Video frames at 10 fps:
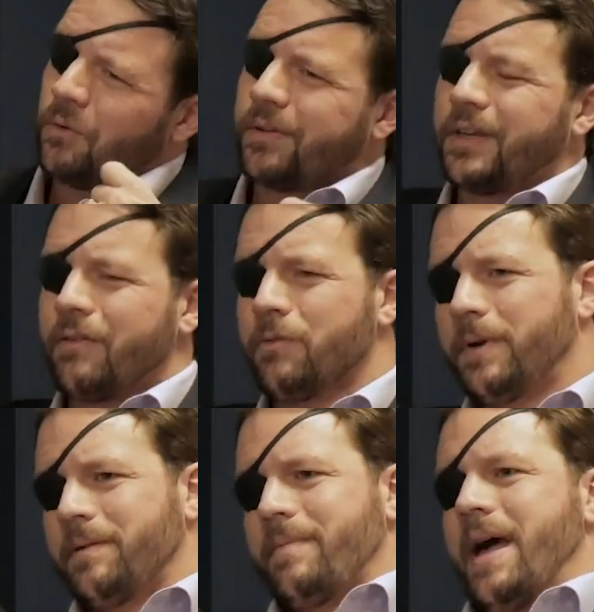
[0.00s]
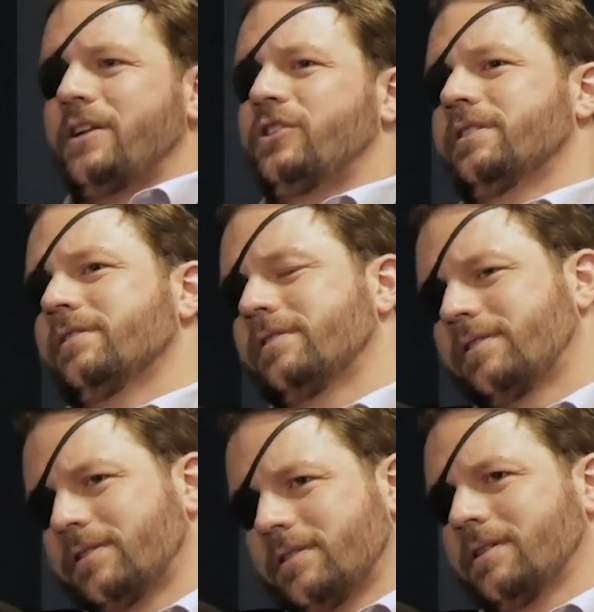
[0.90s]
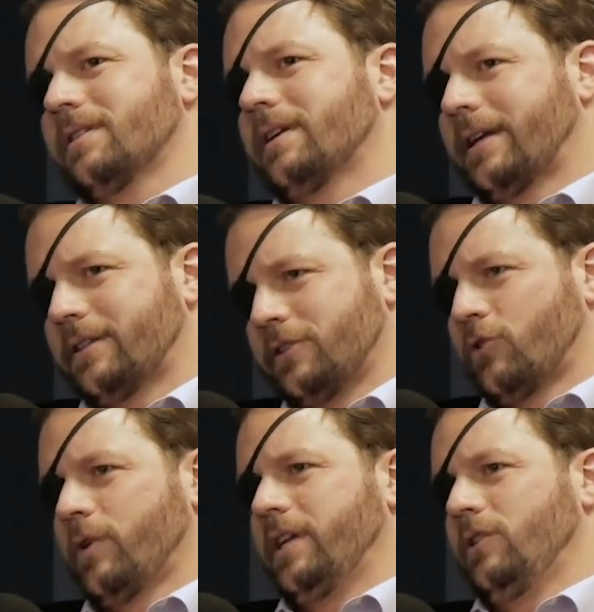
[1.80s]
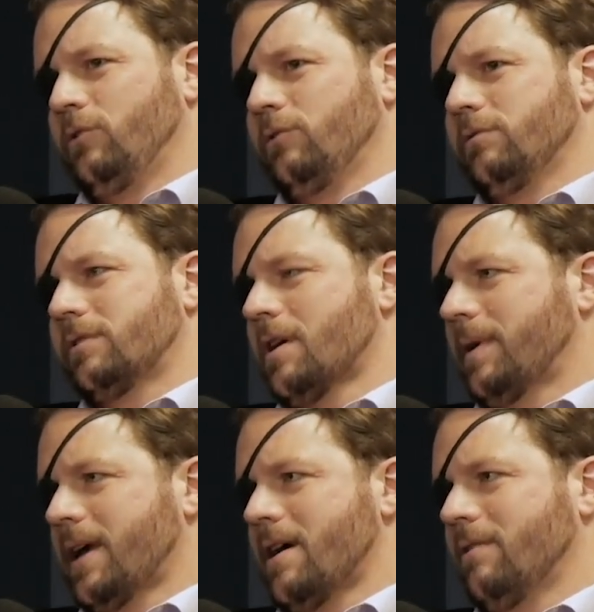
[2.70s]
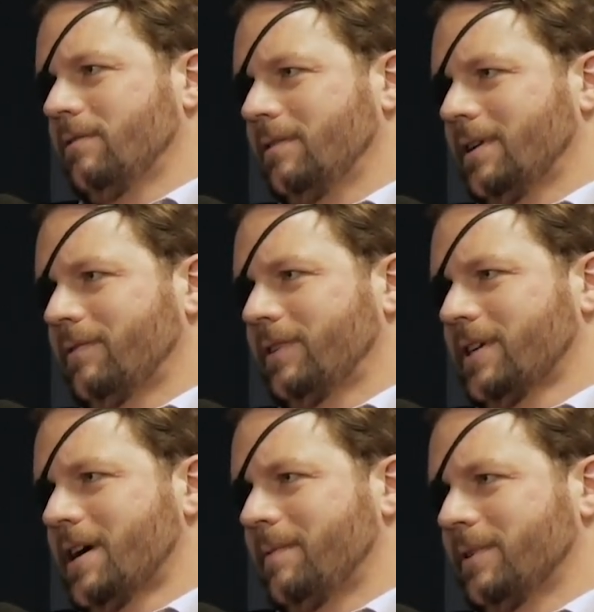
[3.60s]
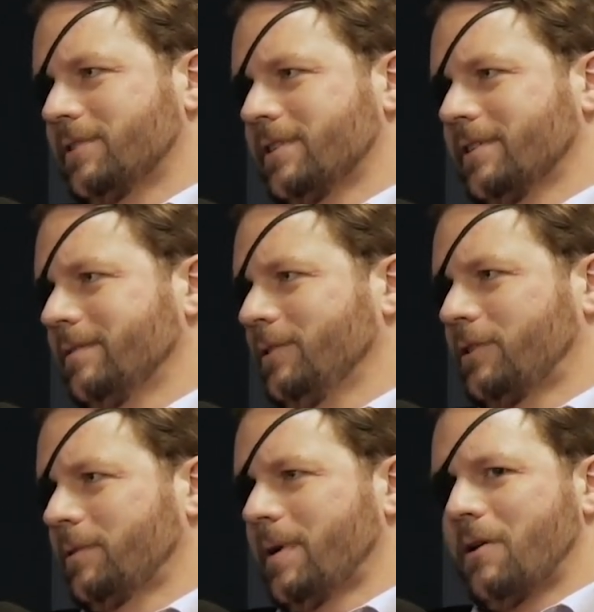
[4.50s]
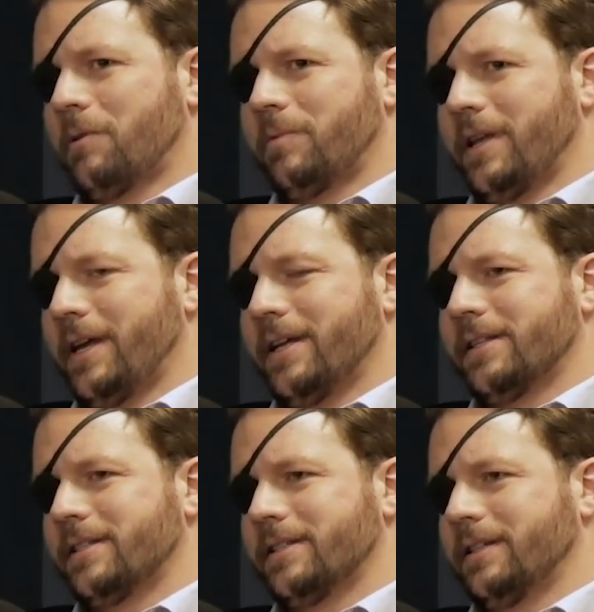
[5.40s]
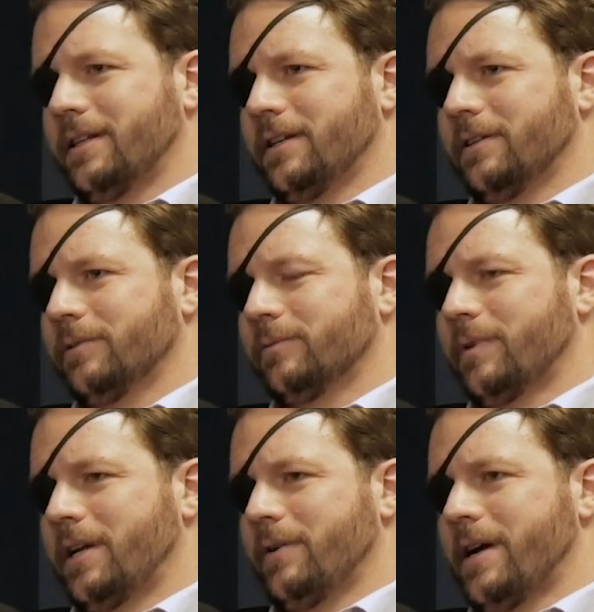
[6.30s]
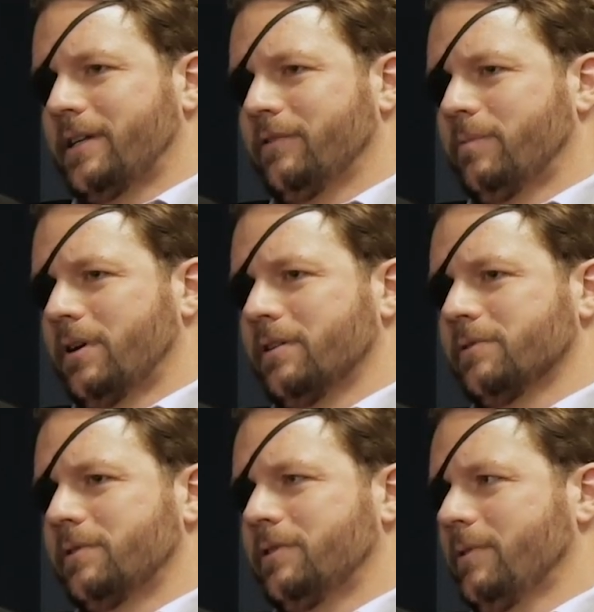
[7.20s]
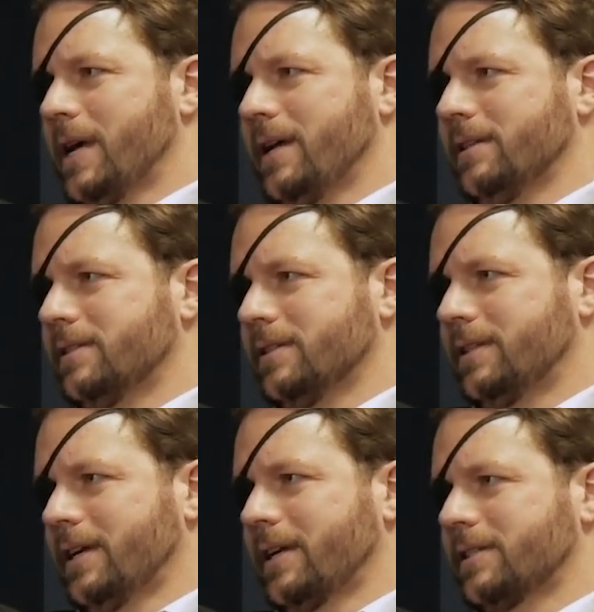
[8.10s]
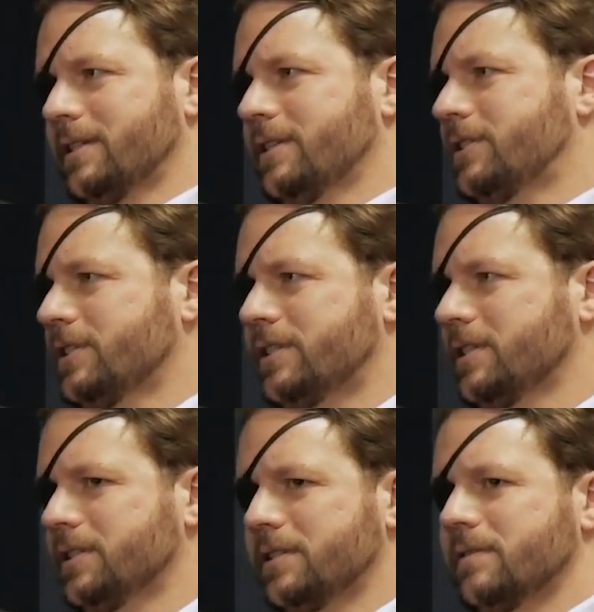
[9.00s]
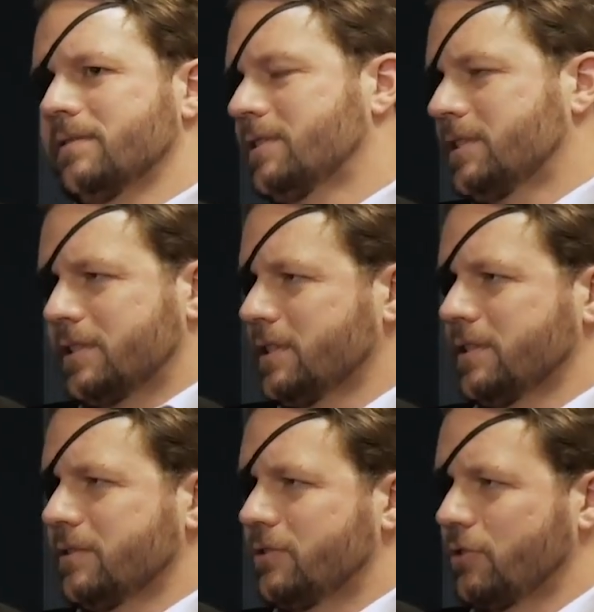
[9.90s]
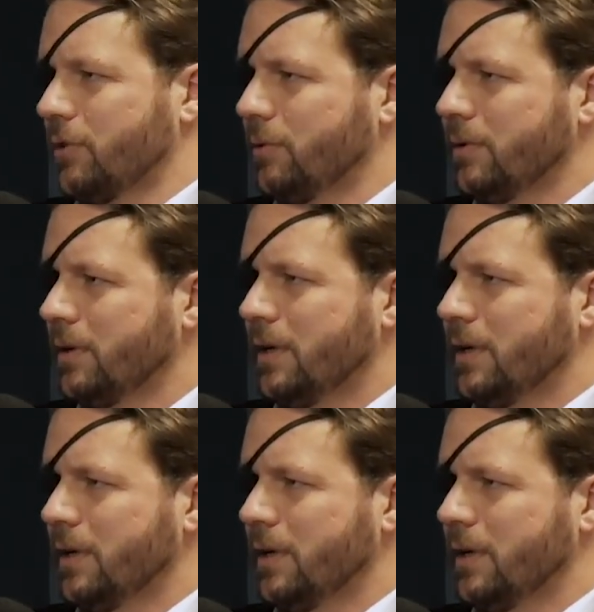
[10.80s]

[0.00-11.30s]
Well, I think everybody imagines like this green ooze coming out every time there's a nuclear power plant, and radioactive birds with 2 heads and things, and this just isn't true.